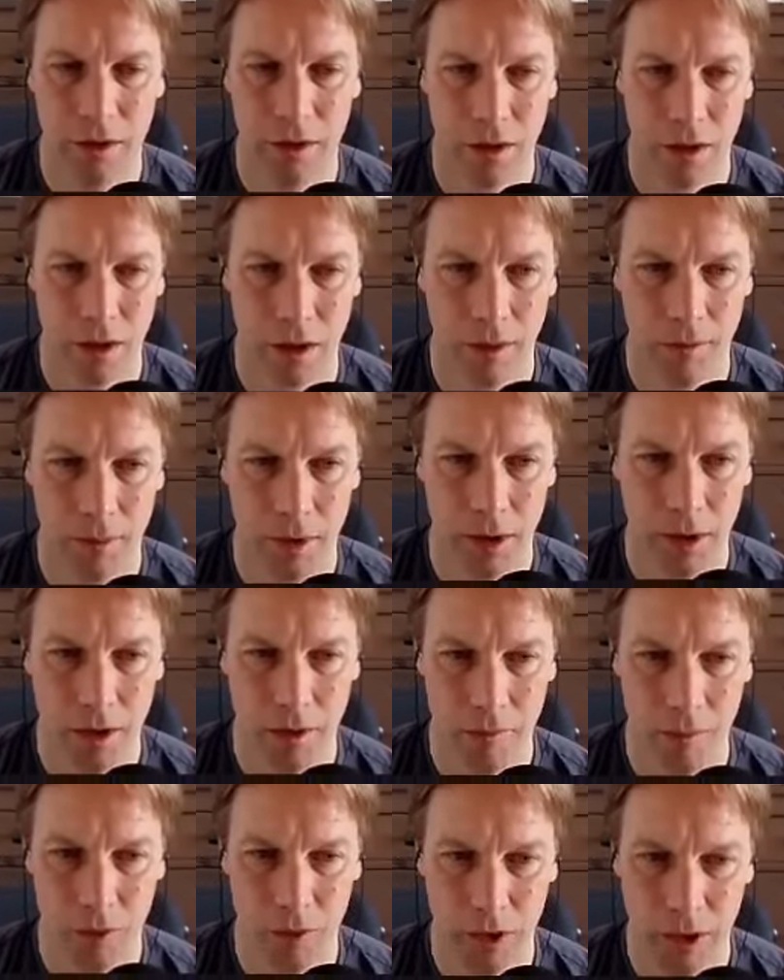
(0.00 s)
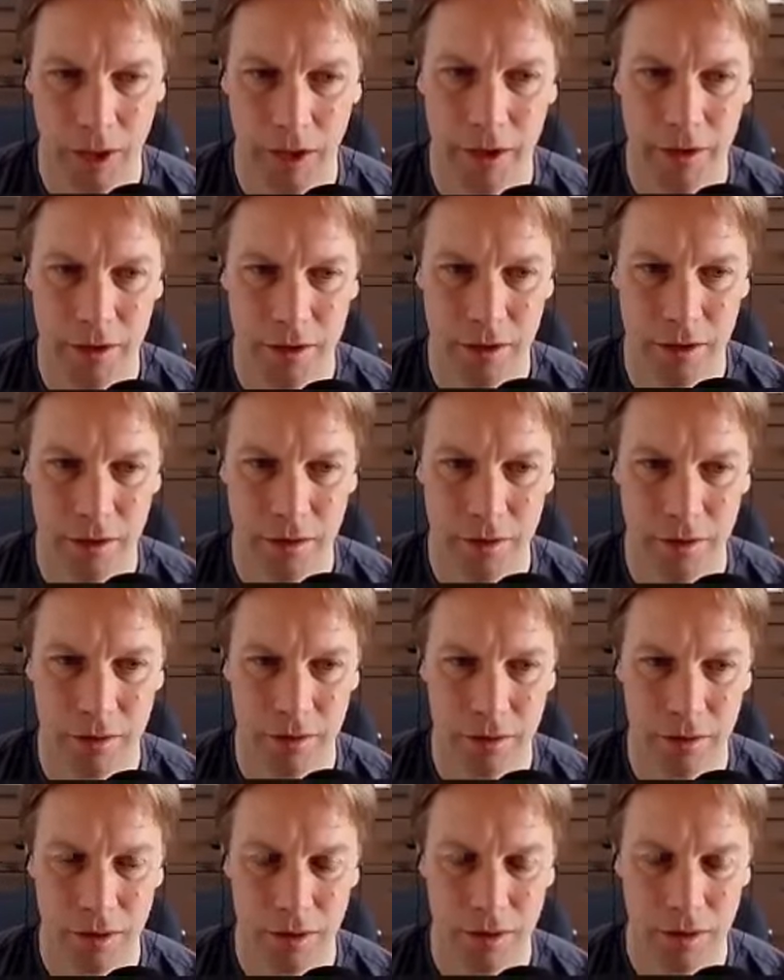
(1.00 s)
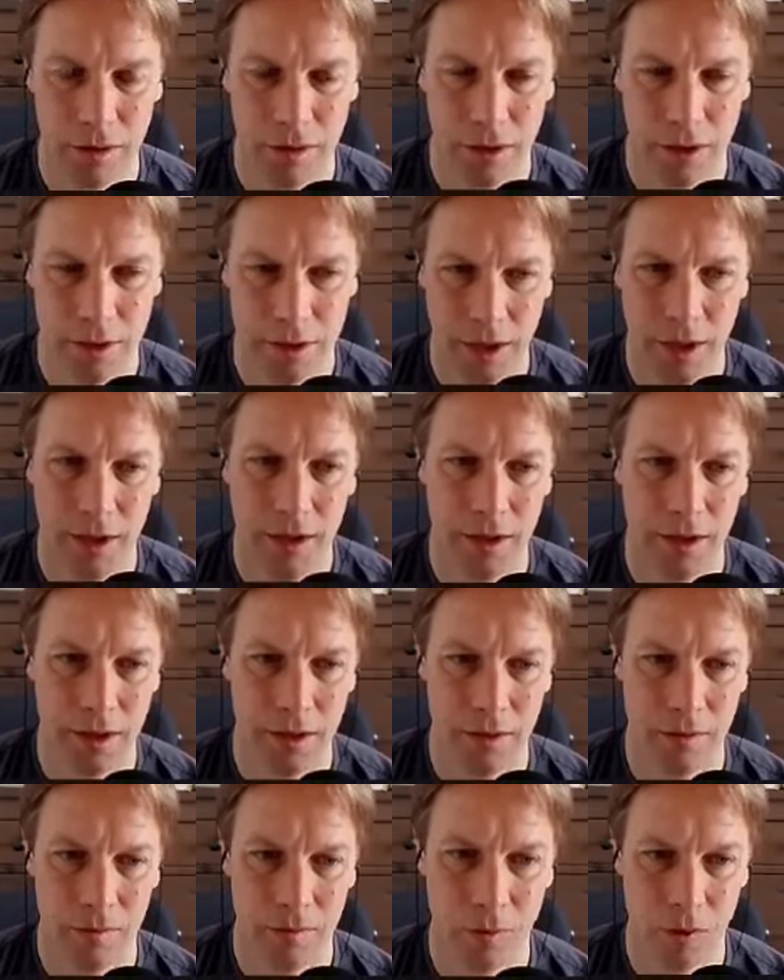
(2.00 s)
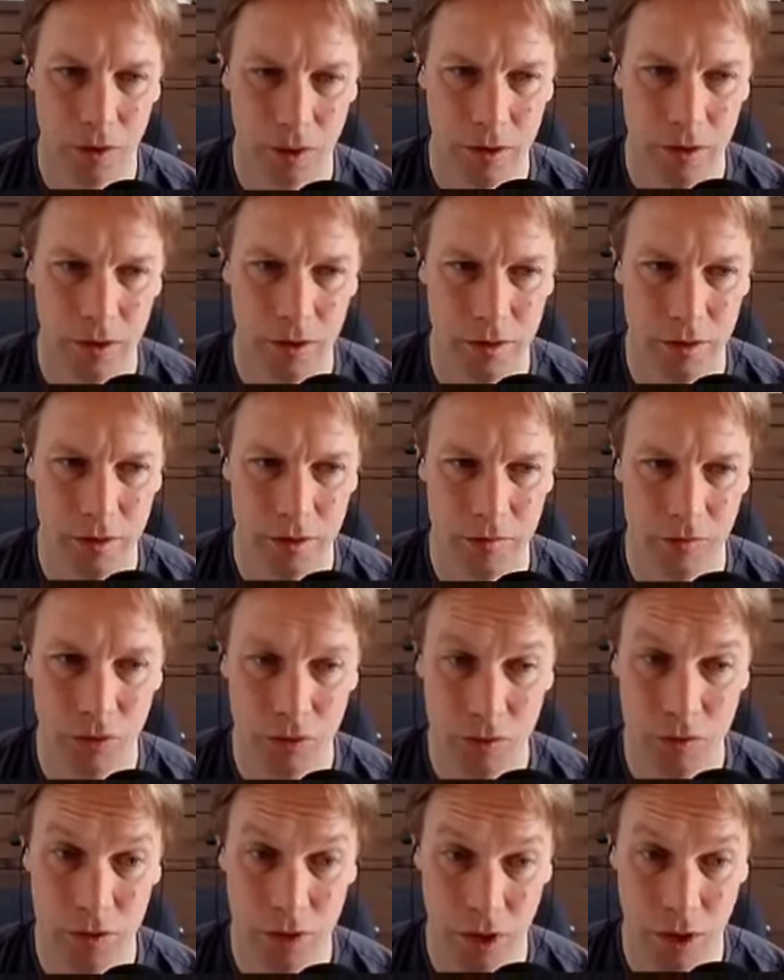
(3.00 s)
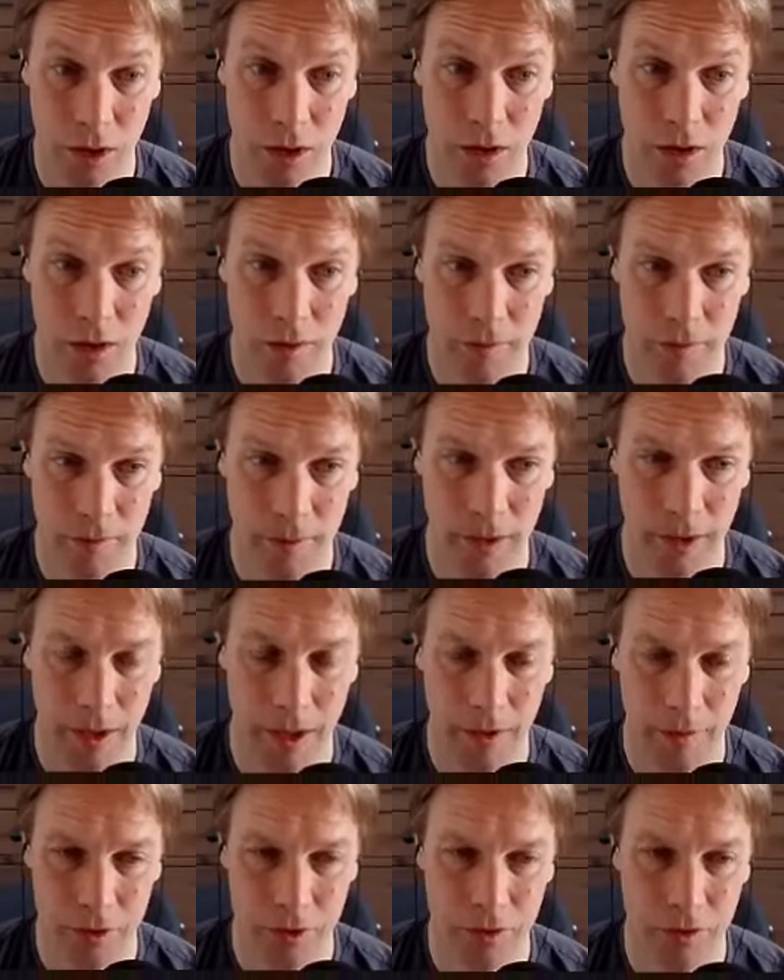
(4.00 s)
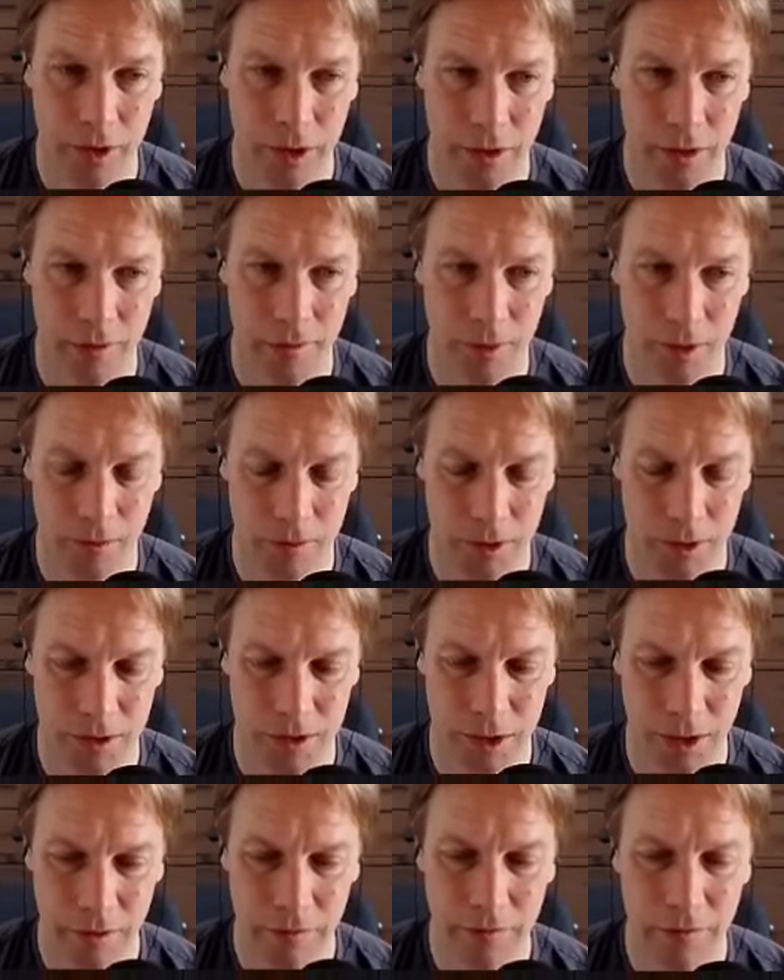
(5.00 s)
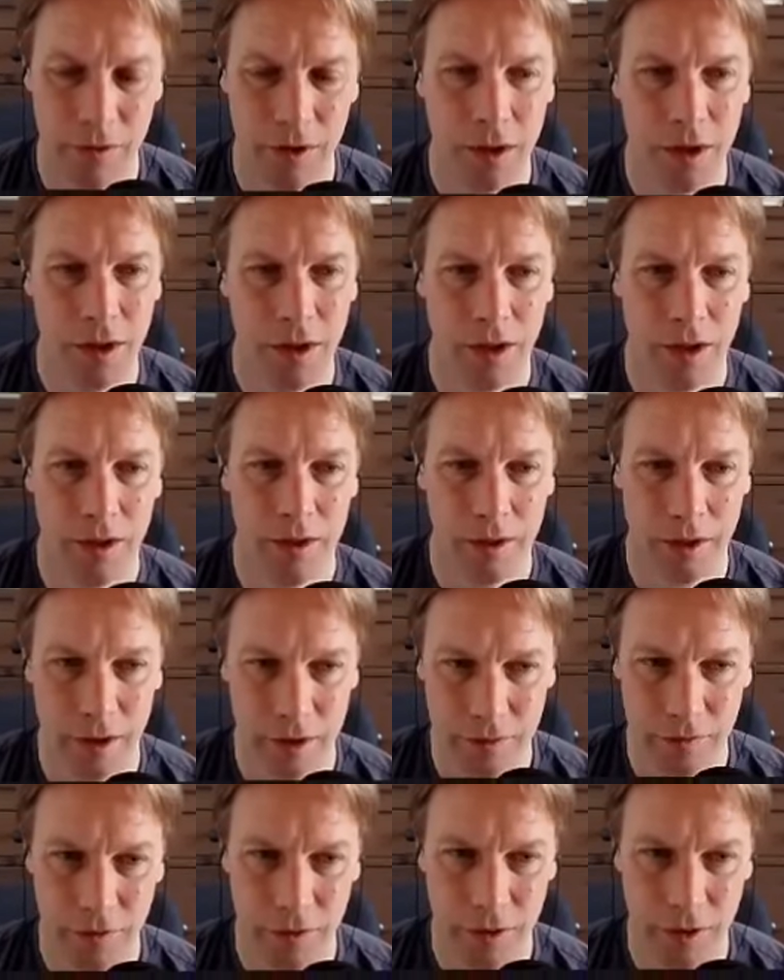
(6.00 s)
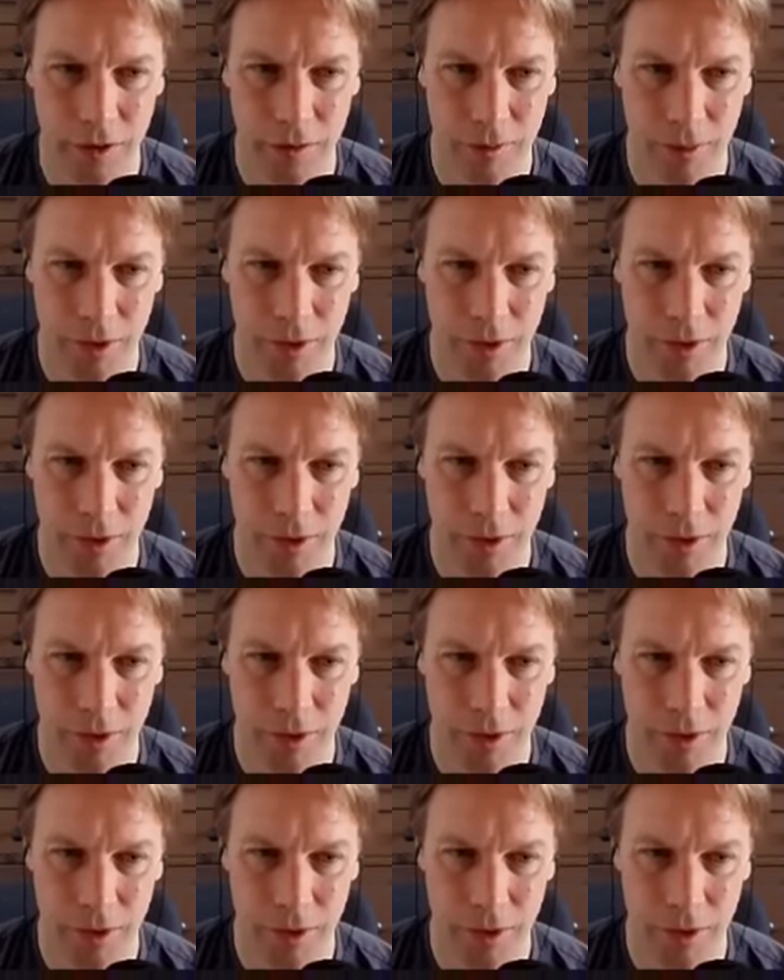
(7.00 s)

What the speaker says: And we'll get into exactly what those rules are about how a trait can be object safe in the next video.